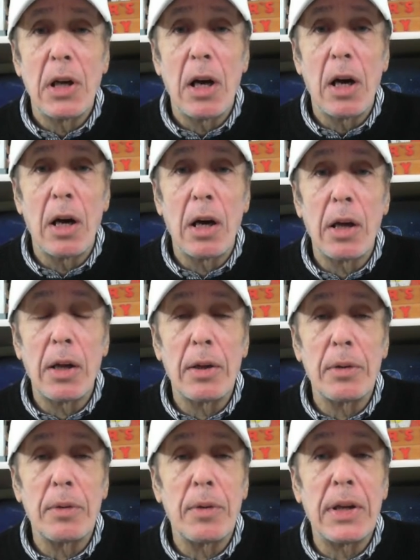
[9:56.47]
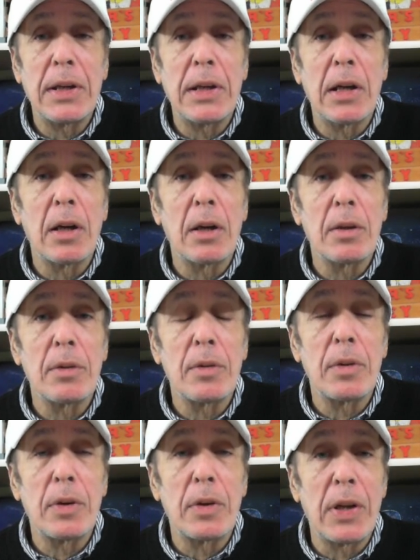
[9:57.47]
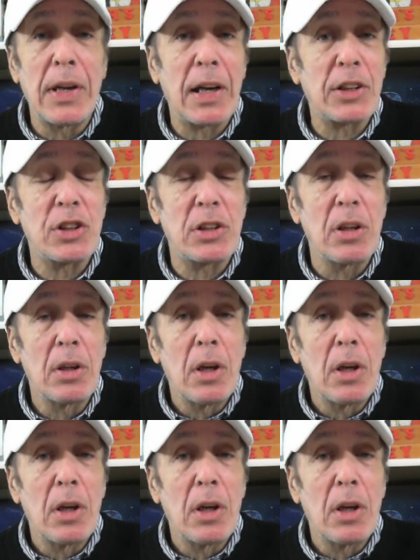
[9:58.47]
The next